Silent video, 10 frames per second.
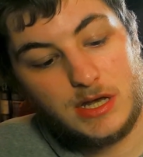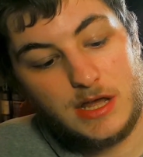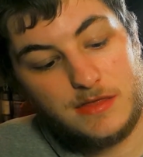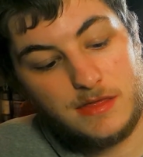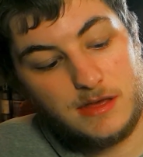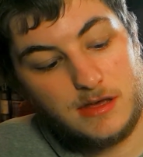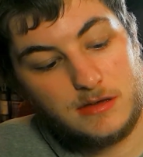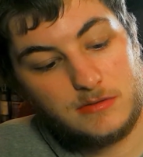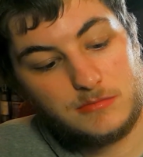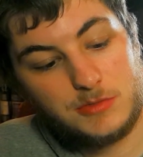and
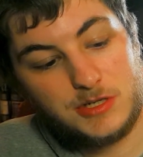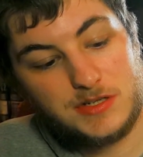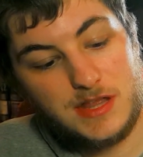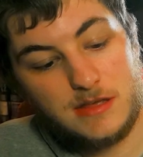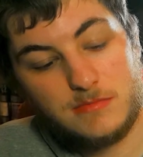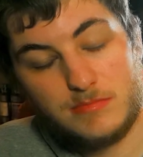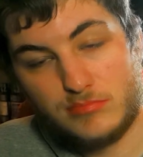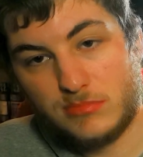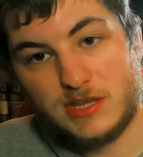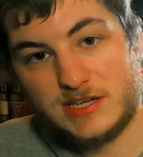the
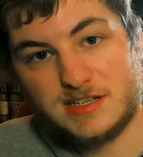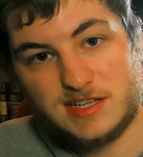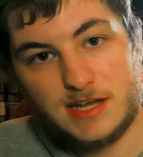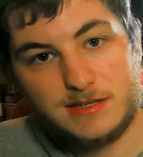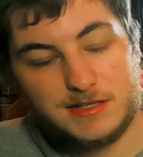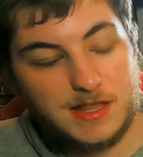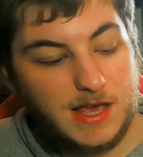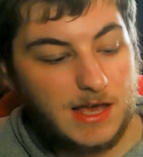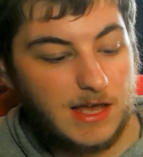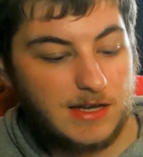designs they
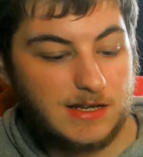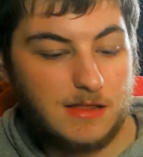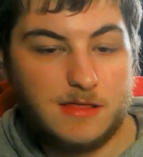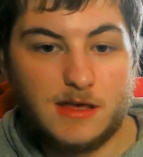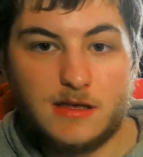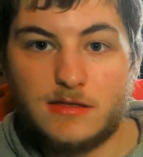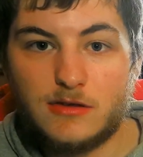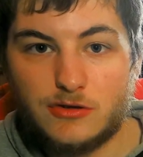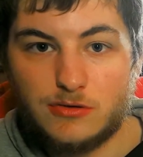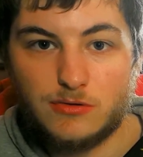had and the
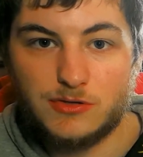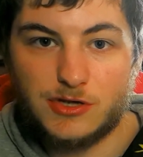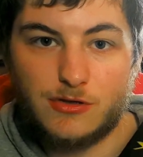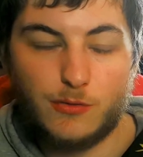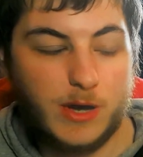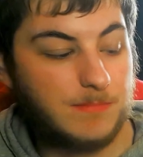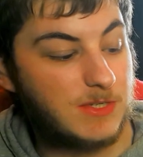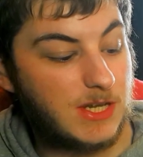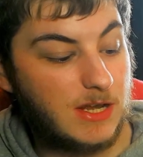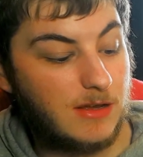tools on their
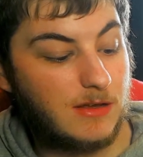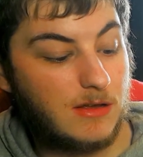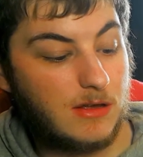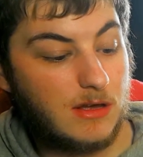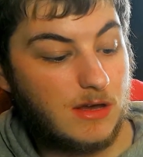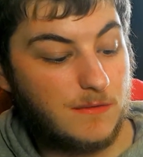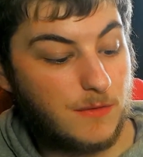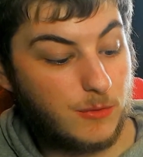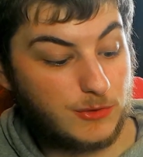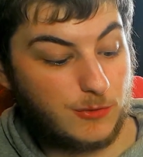website. I
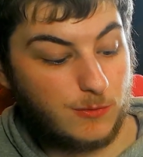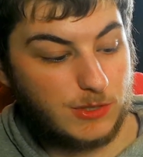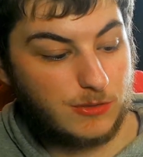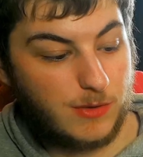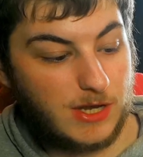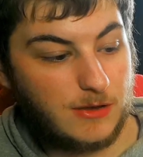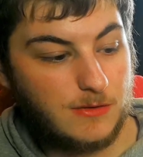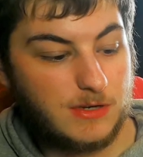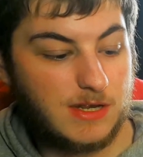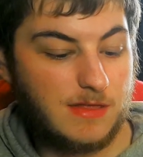thought was quite
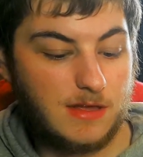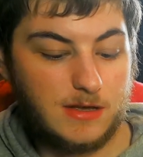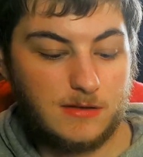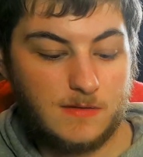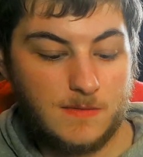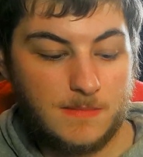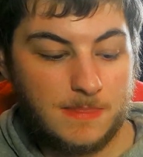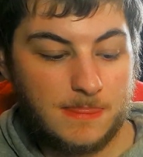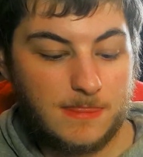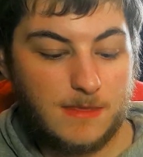good, and
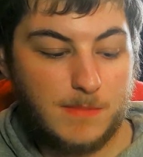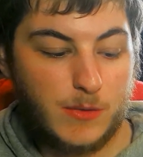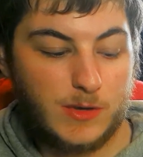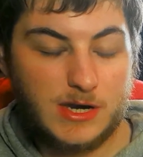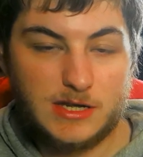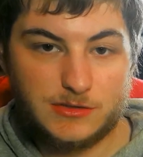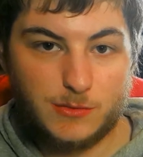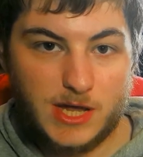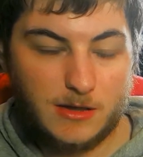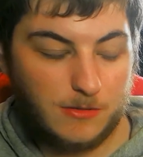the mounting as
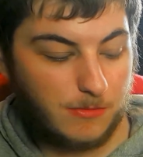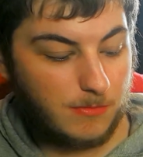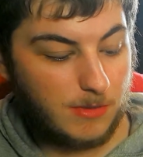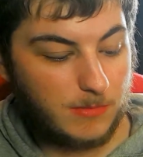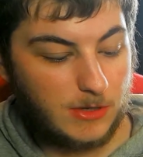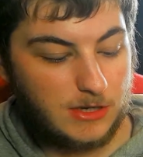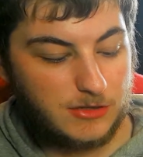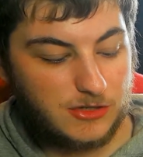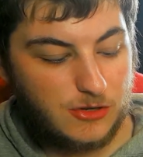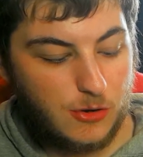well.
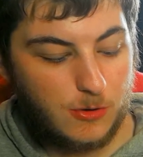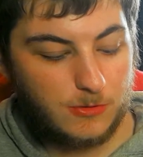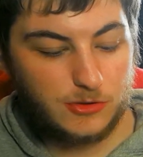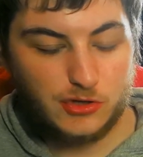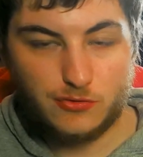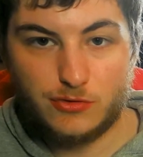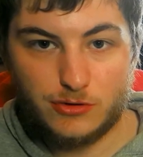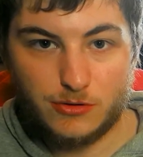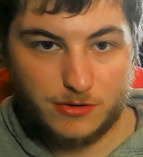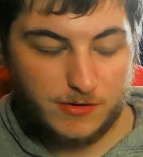It's not screwed
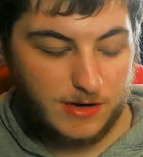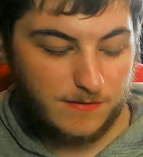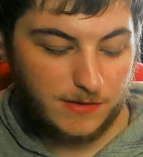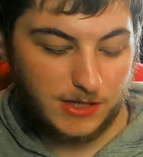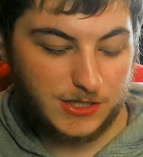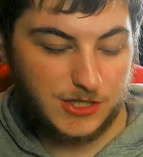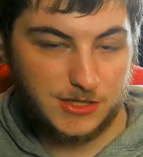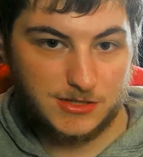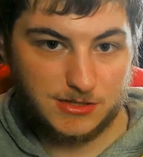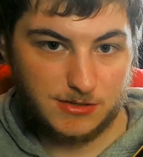on or anything, it's
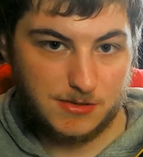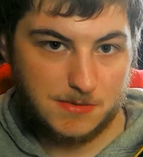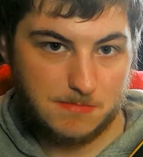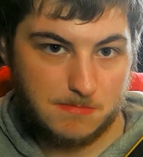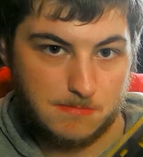just